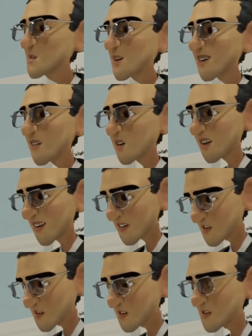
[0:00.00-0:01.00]
will I
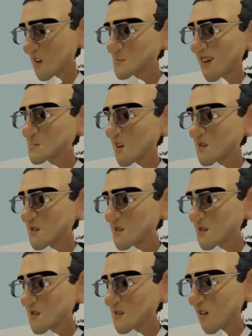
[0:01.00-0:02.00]
remember
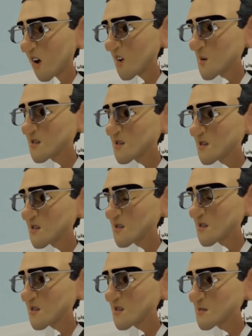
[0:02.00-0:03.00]
no
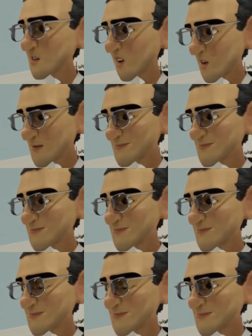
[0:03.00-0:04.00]
more.
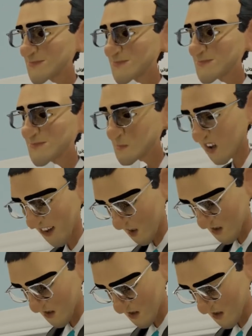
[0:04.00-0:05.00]
Better